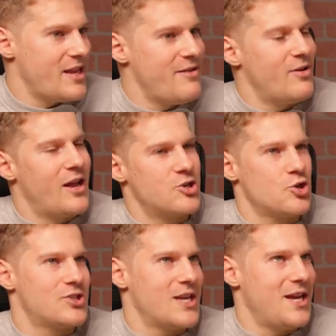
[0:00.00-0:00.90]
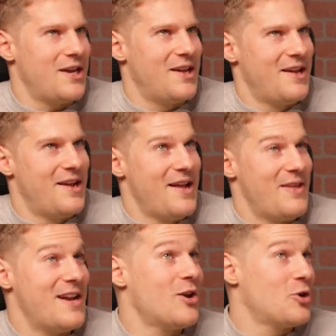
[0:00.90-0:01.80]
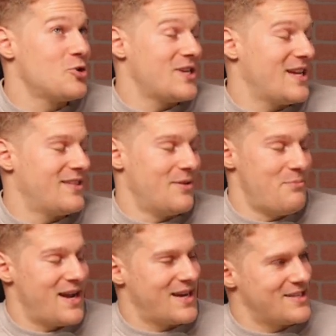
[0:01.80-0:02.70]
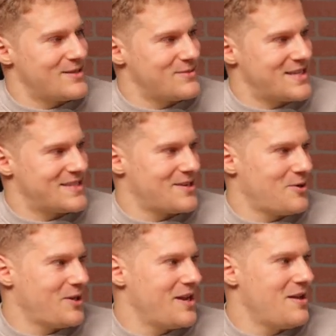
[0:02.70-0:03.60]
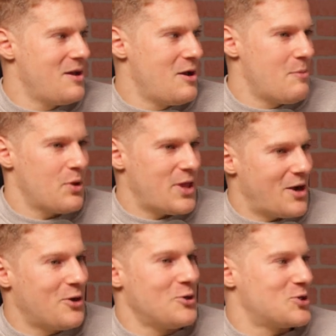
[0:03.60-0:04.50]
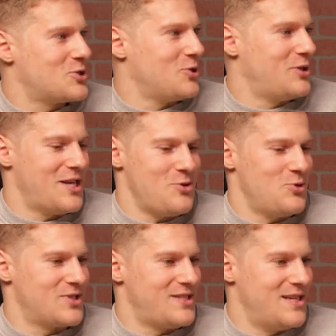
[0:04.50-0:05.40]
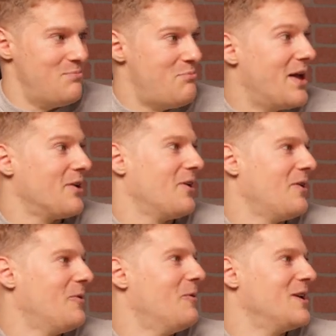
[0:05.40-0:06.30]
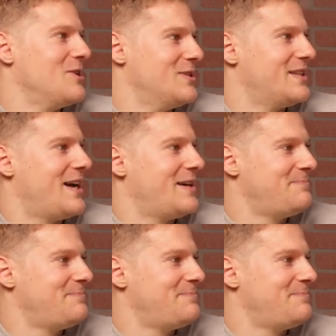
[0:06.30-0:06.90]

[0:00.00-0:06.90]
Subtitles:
Even, I shouldn't say they didn't understand the mechanism necessarily, but they understood that you just did better when you did that.